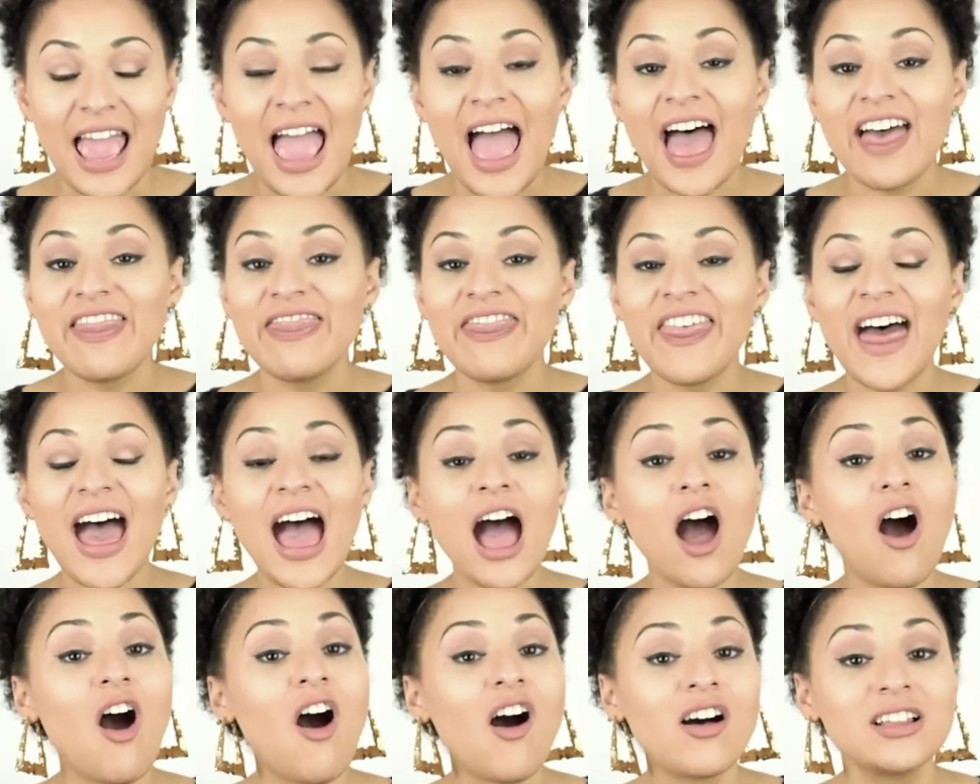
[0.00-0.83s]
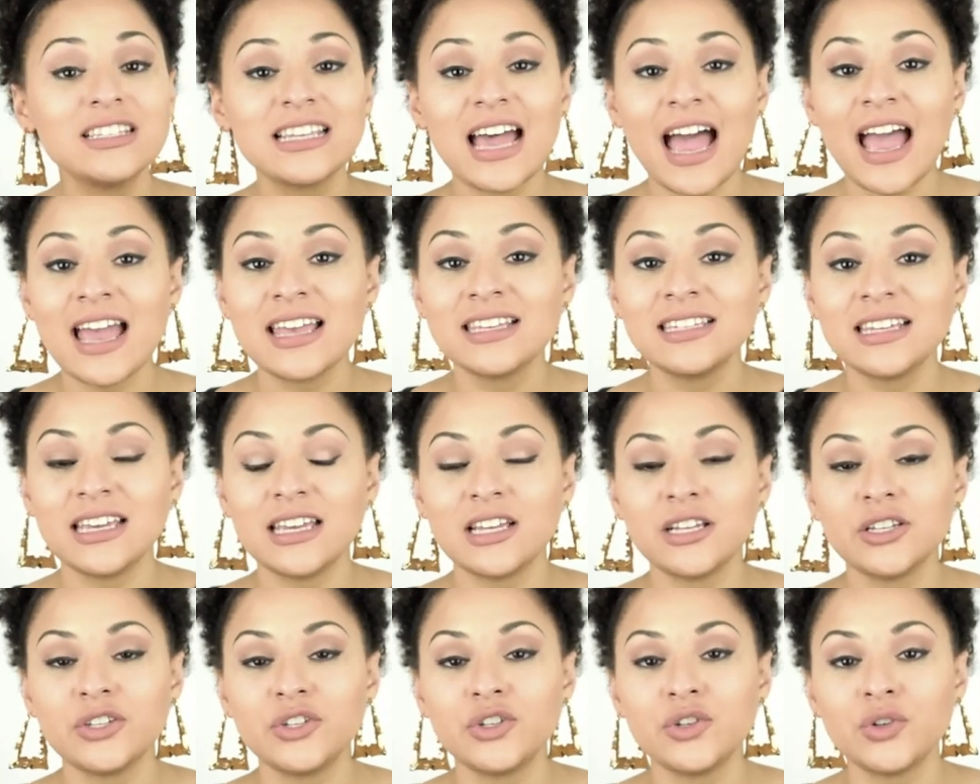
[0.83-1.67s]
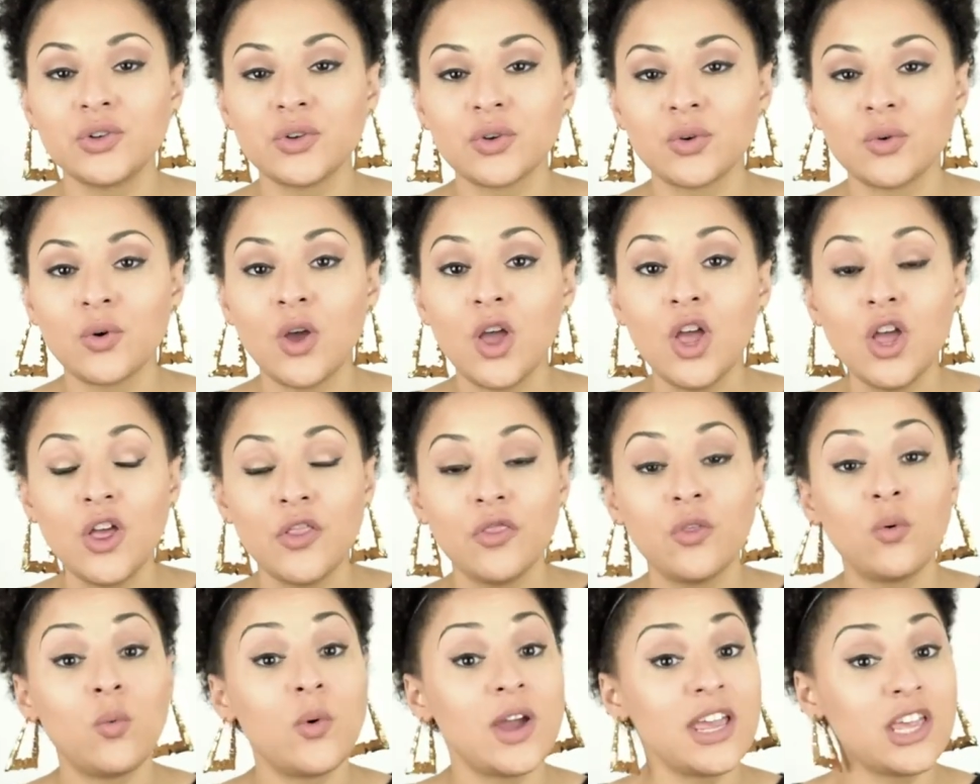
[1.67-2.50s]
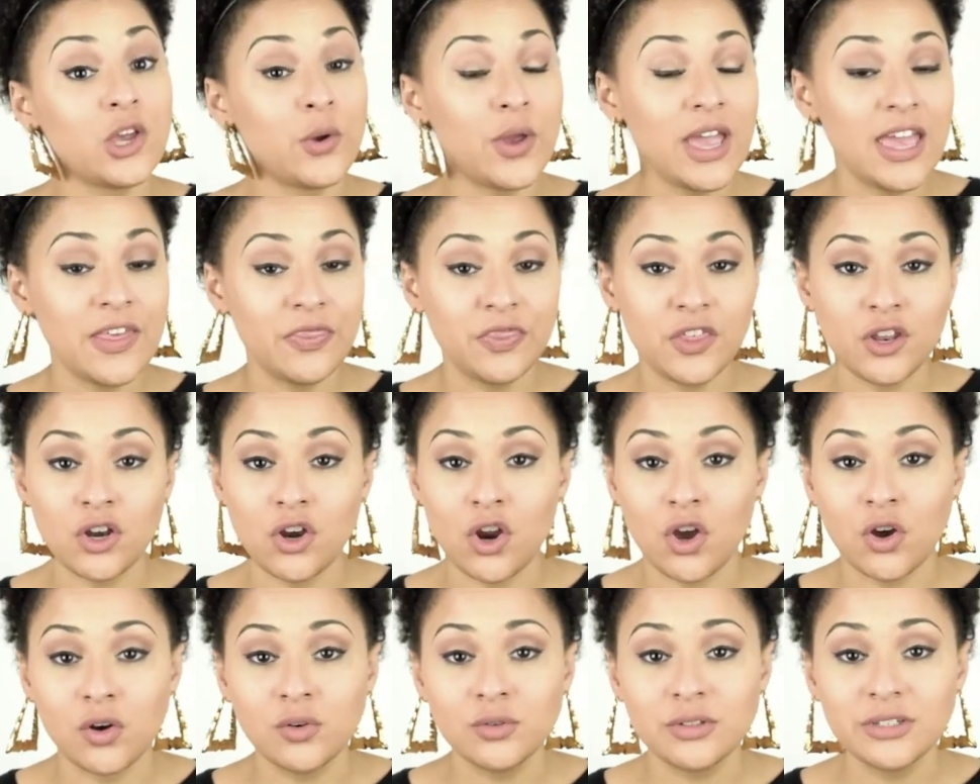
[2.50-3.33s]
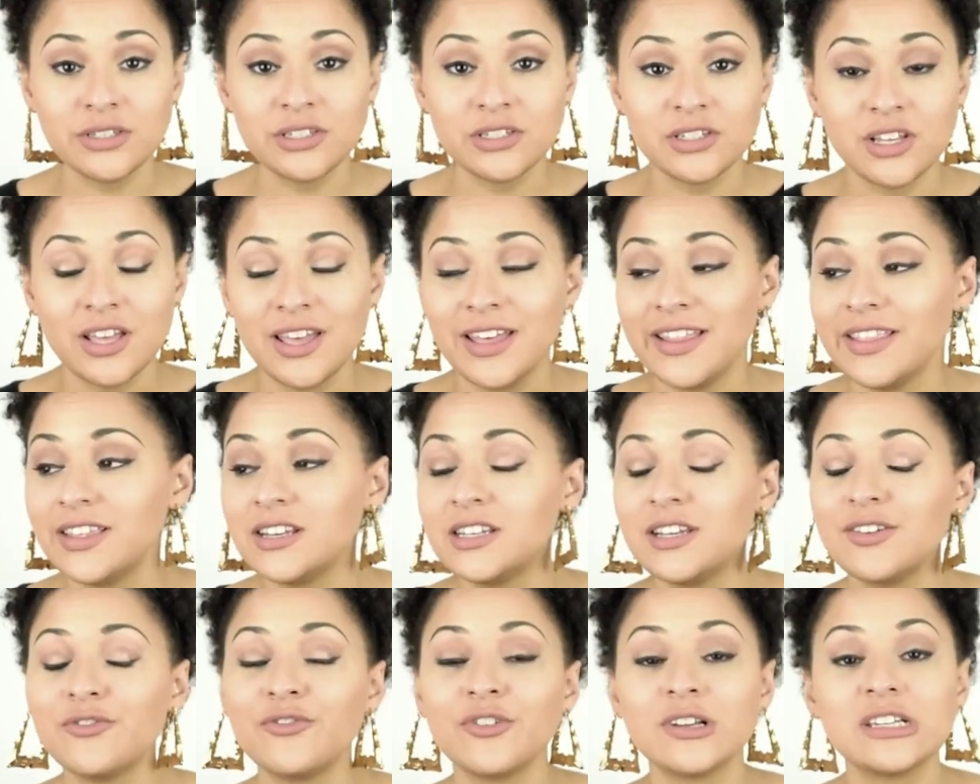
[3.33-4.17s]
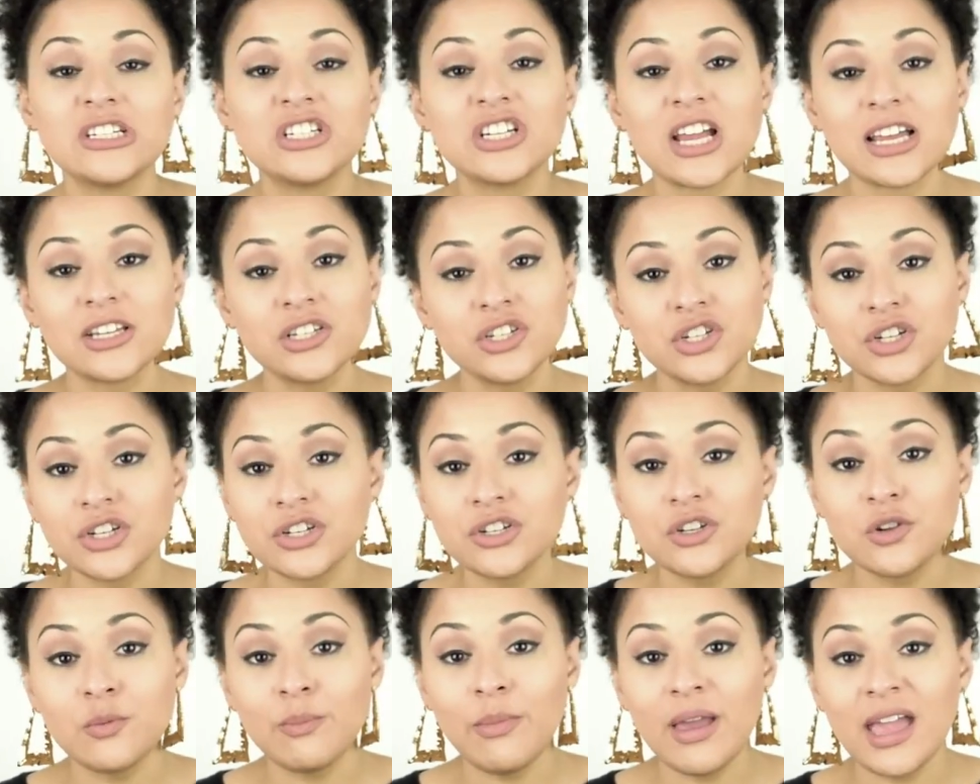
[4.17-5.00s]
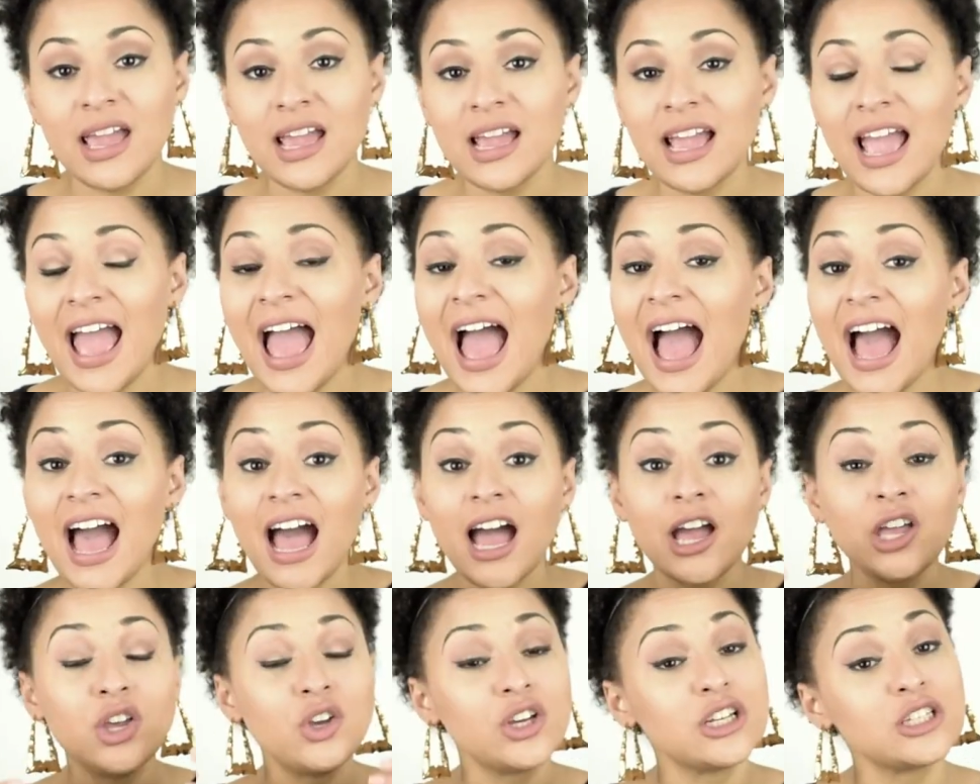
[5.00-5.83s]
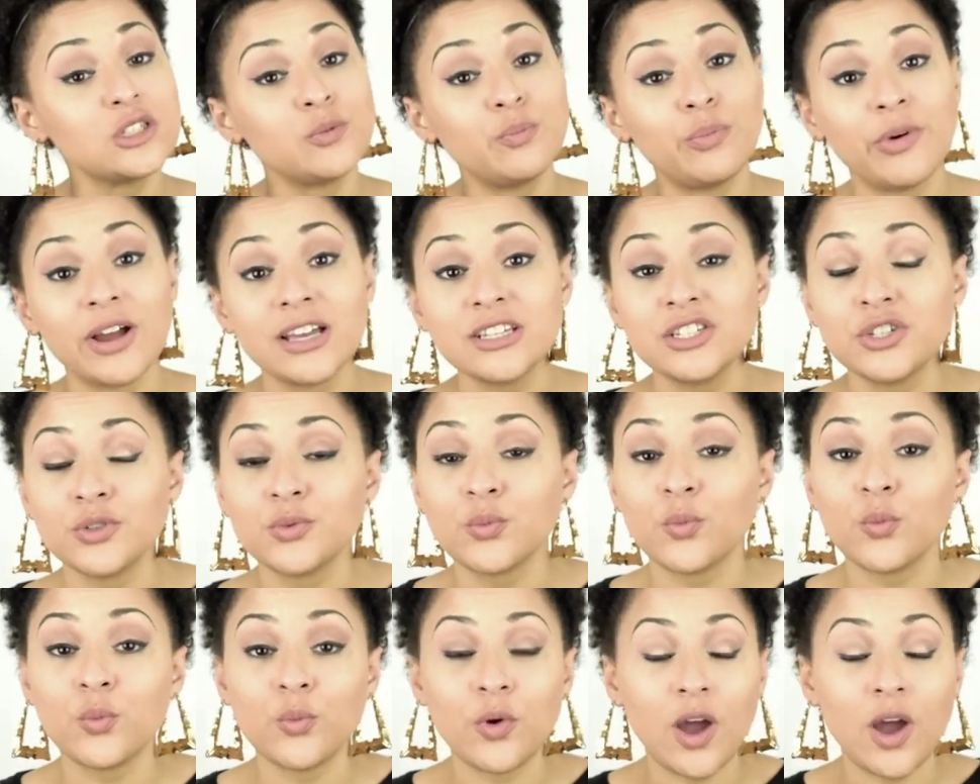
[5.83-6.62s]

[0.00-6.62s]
And that all ties into the way you hit the notes, the different gestures you make, how you express